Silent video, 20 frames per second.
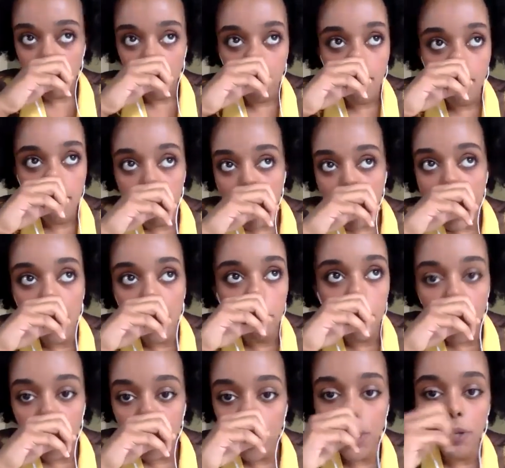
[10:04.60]
on the back
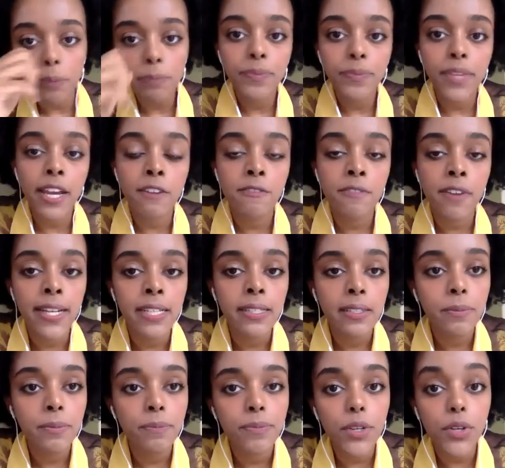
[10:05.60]
burner, I
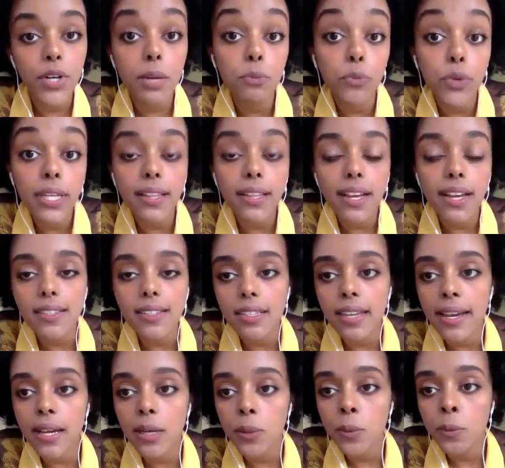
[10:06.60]
find, or I'm realizing
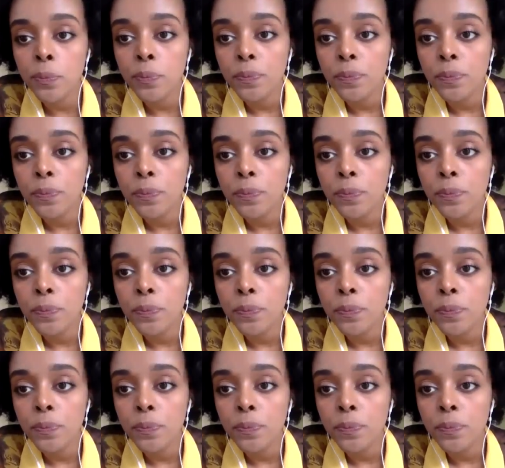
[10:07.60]
now.